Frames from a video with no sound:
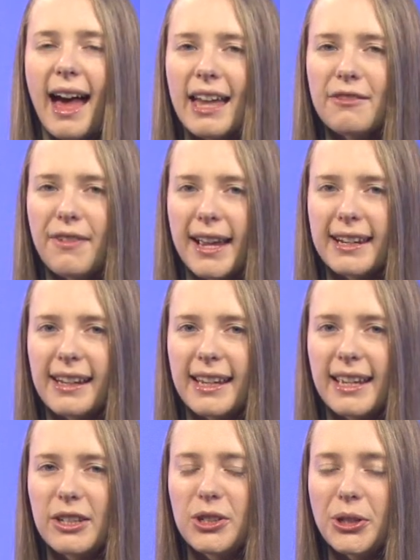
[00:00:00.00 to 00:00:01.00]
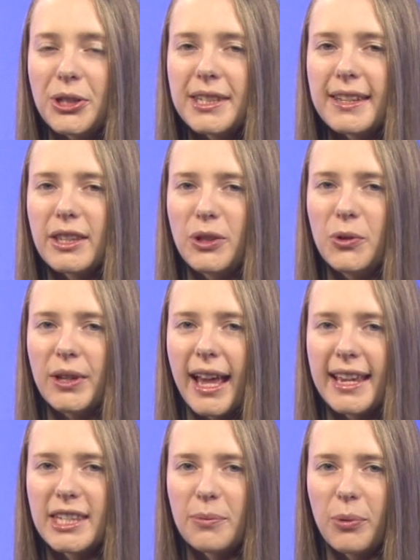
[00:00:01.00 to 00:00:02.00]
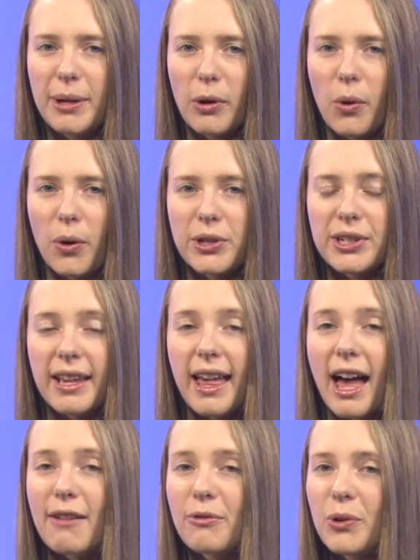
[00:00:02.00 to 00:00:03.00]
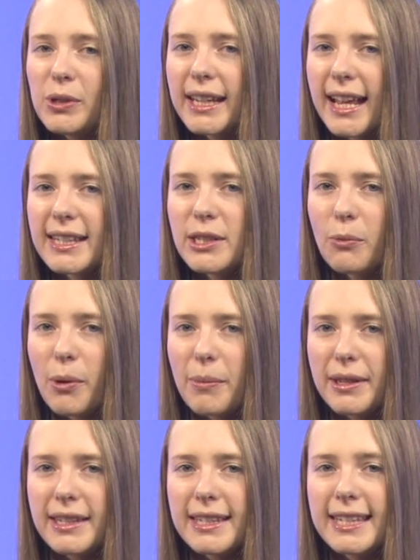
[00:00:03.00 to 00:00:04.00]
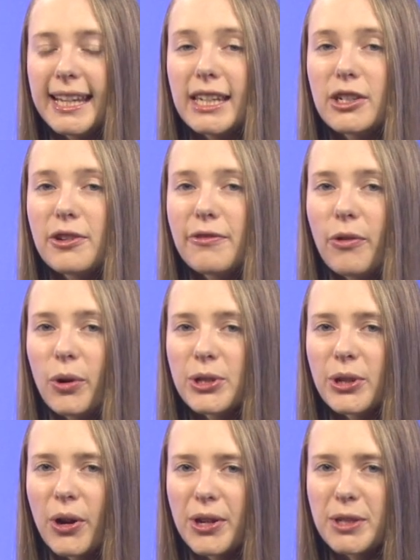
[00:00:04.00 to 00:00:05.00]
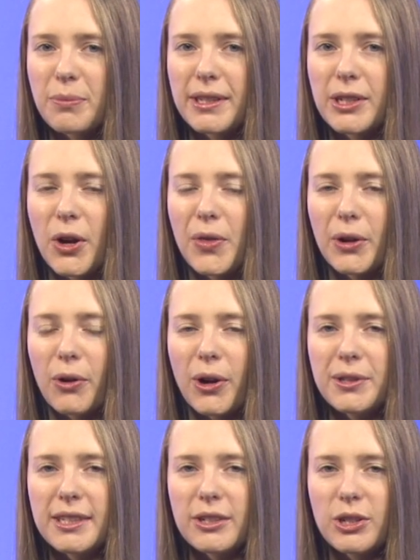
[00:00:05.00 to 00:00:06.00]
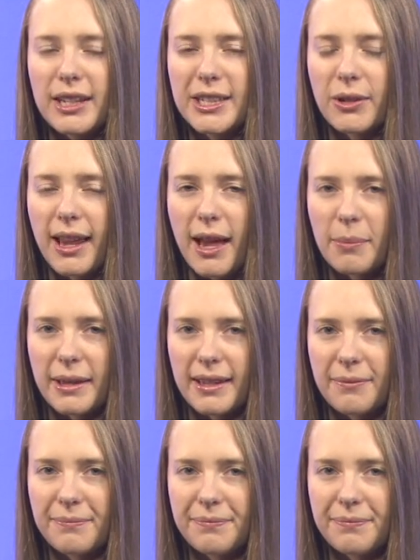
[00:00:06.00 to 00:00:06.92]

And finally, judges at the UK Supreme Court have ruled against a woman seeking to divorce her husband on the grounds that she is unhappy.